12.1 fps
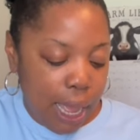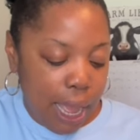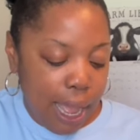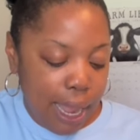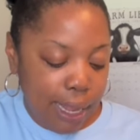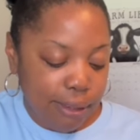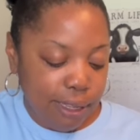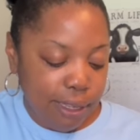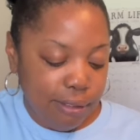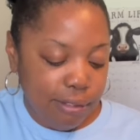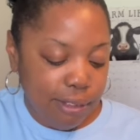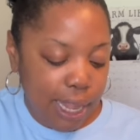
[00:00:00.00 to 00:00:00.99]
I had to get
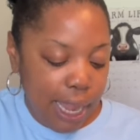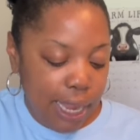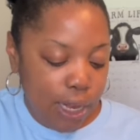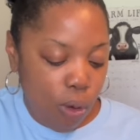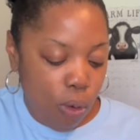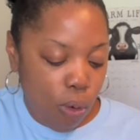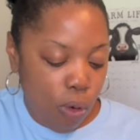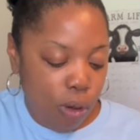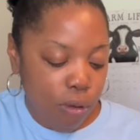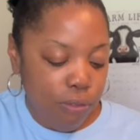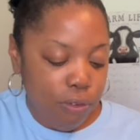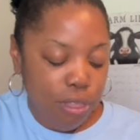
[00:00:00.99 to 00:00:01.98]
the stain
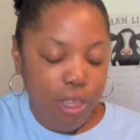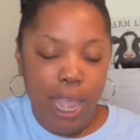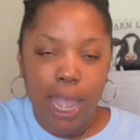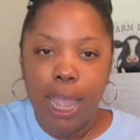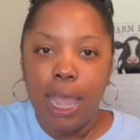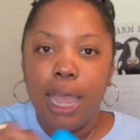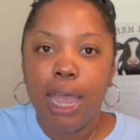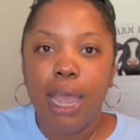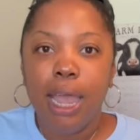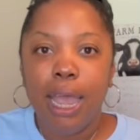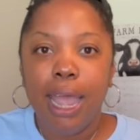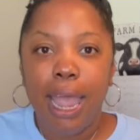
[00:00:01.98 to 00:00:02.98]
off that
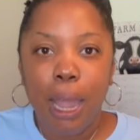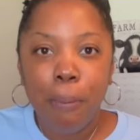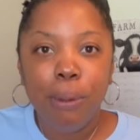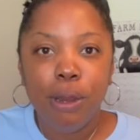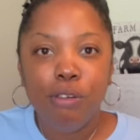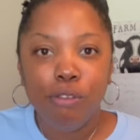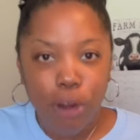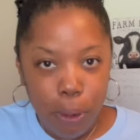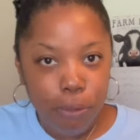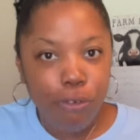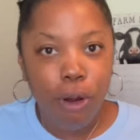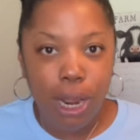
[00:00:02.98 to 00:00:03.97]
happened right
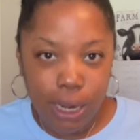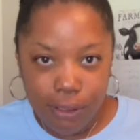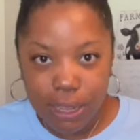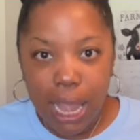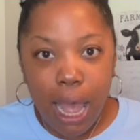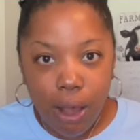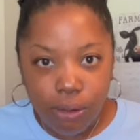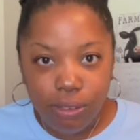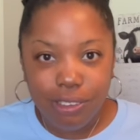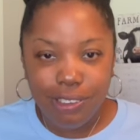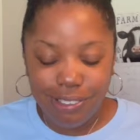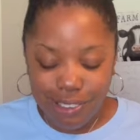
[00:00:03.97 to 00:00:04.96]
before I left the house.
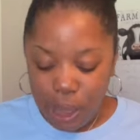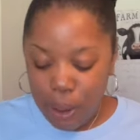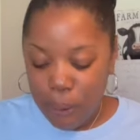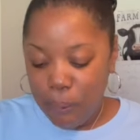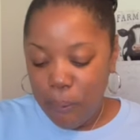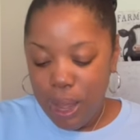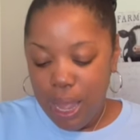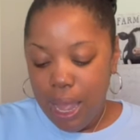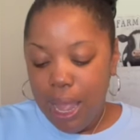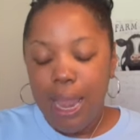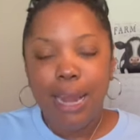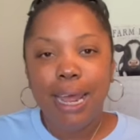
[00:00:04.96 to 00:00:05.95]
So,
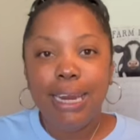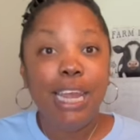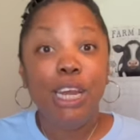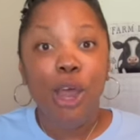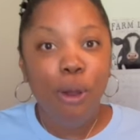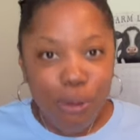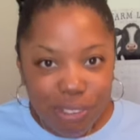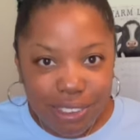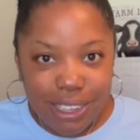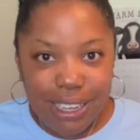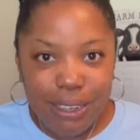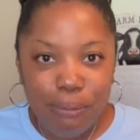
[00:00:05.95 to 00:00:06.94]
and I didn't notice
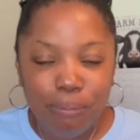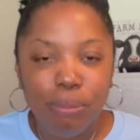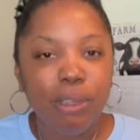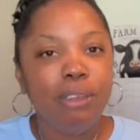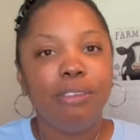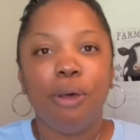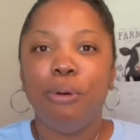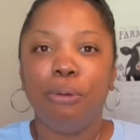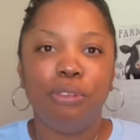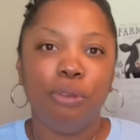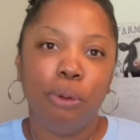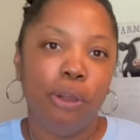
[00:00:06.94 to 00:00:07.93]
it. It's a whole
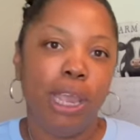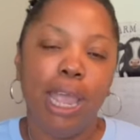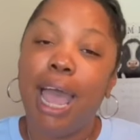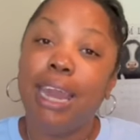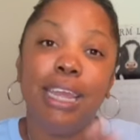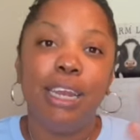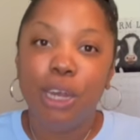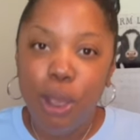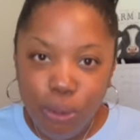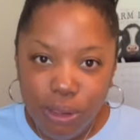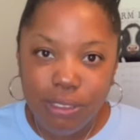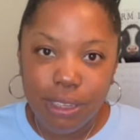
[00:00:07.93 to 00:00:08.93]
story. I didn't
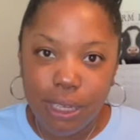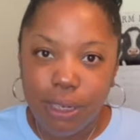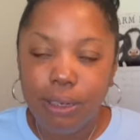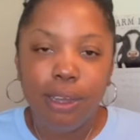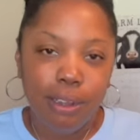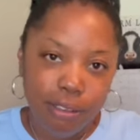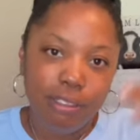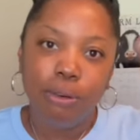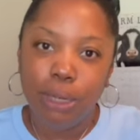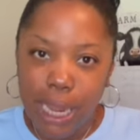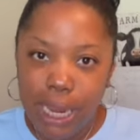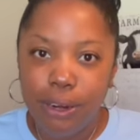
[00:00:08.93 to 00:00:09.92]
notice it until
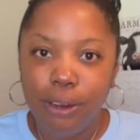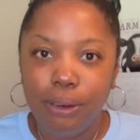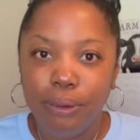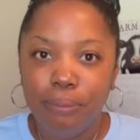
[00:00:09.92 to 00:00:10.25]
later.